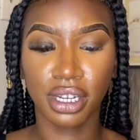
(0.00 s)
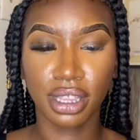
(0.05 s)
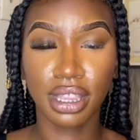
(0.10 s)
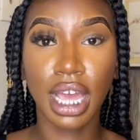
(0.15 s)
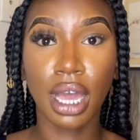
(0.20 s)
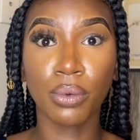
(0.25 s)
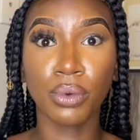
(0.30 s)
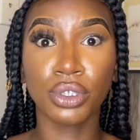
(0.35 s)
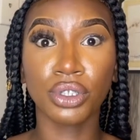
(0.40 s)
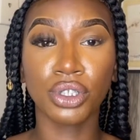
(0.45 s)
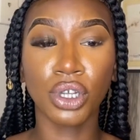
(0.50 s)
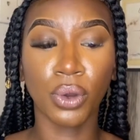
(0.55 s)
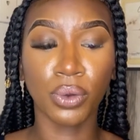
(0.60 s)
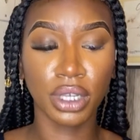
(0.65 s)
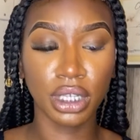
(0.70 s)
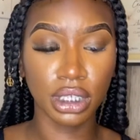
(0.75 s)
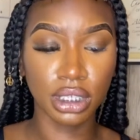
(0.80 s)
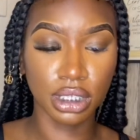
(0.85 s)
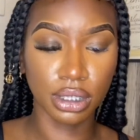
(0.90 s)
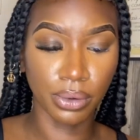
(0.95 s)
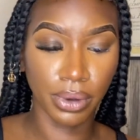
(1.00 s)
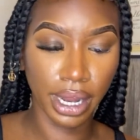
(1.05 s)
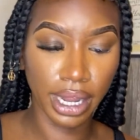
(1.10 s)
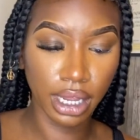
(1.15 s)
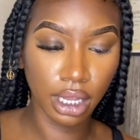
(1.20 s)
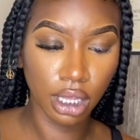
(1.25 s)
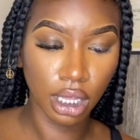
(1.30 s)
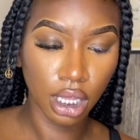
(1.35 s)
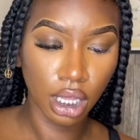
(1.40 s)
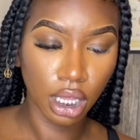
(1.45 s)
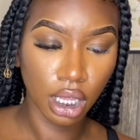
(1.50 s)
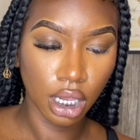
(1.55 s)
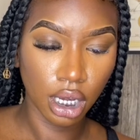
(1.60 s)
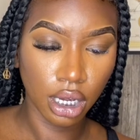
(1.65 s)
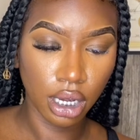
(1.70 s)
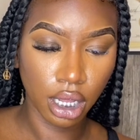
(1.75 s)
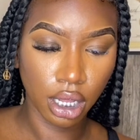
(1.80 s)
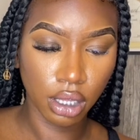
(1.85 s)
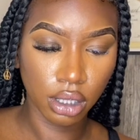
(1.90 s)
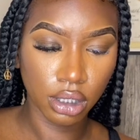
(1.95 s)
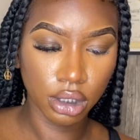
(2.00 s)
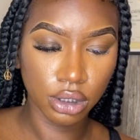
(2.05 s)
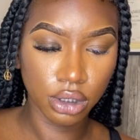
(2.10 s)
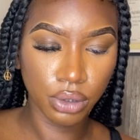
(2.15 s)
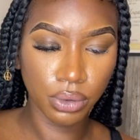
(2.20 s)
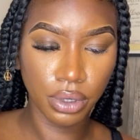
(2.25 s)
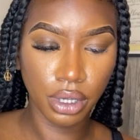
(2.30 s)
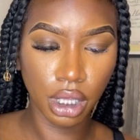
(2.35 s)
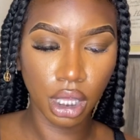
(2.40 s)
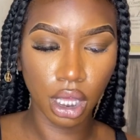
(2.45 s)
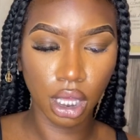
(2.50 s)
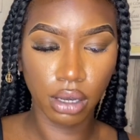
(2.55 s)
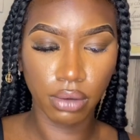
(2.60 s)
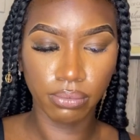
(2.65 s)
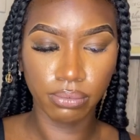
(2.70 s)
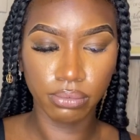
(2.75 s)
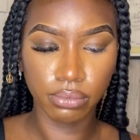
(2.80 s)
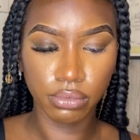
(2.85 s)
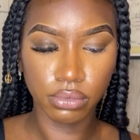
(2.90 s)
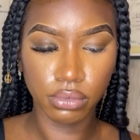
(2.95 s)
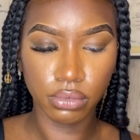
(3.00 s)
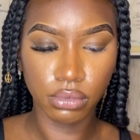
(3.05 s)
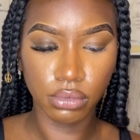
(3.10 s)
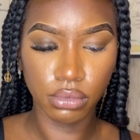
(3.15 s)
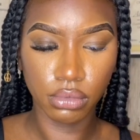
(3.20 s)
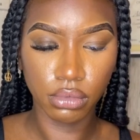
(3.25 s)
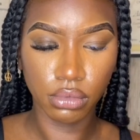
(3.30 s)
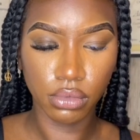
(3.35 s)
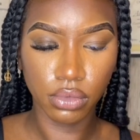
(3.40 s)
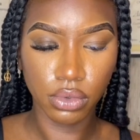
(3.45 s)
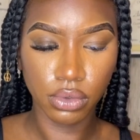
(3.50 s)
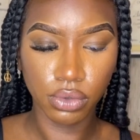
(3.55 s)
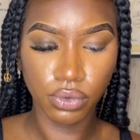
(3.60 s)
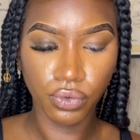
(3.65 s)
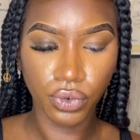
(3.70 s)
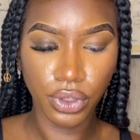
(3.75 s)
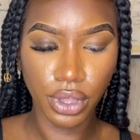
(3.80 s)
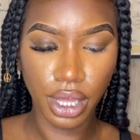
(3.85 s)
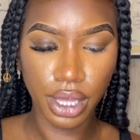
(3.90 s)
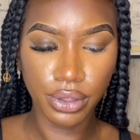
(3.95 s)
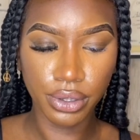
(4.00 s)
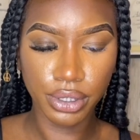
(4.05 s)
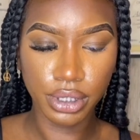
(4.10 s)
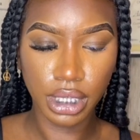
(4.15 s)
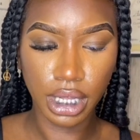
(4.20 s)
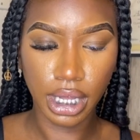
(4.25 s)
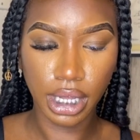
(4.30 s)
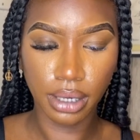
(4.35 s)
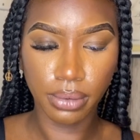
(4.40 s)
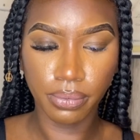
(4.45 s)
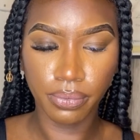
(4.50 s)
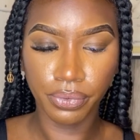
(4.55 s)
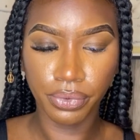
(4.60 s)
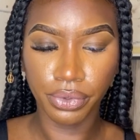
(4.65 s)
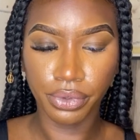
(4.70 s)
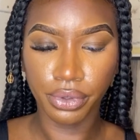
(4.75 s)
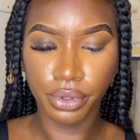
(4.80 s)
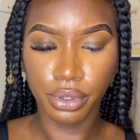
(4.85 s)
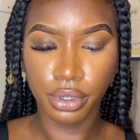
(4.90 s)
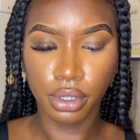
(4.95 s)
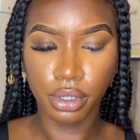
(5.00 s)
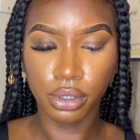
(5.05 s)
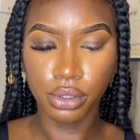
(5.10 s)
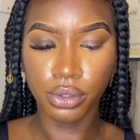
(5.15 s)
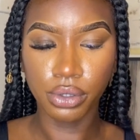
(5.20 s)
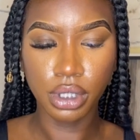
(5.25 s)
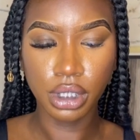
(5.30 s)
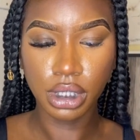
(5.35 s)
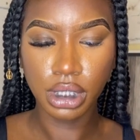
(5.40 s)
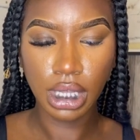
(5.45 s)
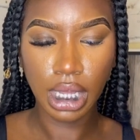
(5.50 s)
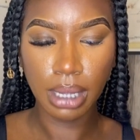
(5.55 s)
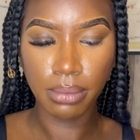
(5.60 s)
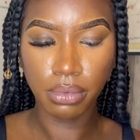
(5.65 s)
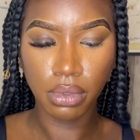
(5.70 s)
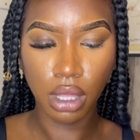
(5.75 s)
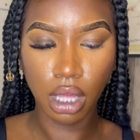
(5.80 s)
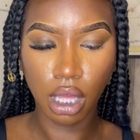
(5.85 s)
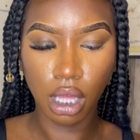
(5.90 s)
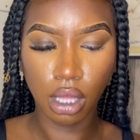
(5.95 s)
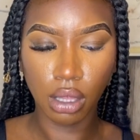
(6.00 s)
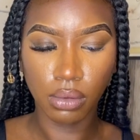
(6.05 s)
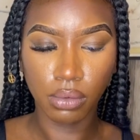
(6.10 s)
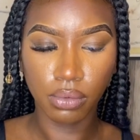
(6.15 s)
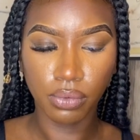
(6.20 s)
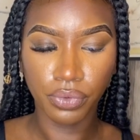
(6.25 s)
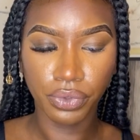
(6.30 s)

That was so easy, right? Now let's do it again. for the other side. Do the same thing.